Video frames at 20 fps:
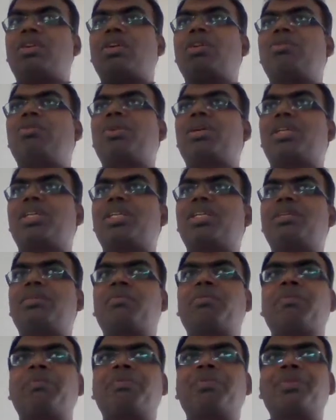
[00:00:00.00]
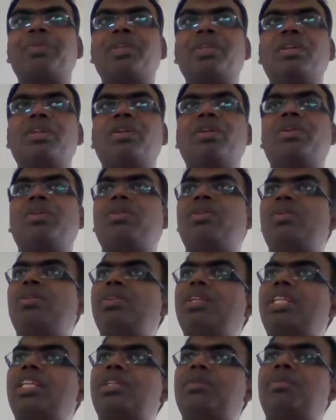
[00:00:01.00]
raw water
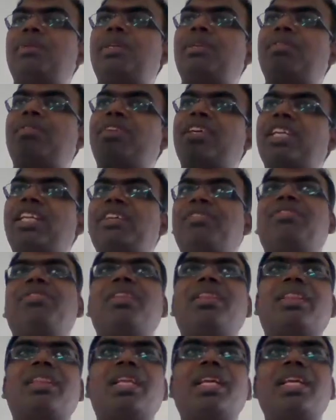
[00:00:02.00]
which has been very